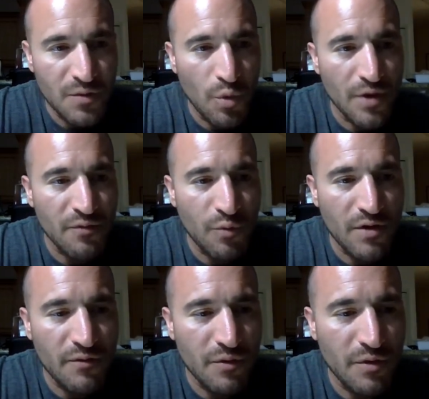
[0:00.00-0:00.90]
Wonderful,
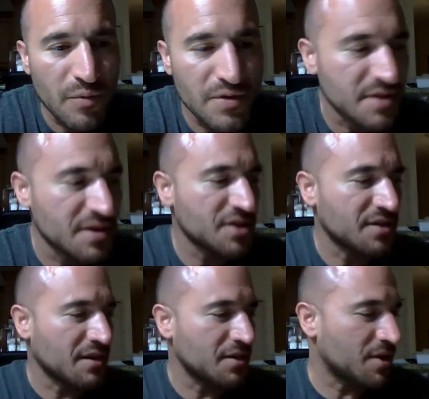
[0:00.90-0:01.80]
wonderful little presentation
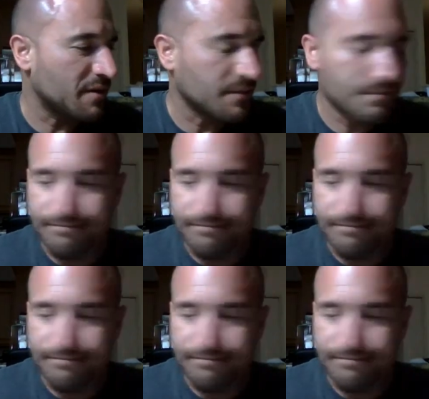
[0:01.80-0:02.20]
tonight, Chef.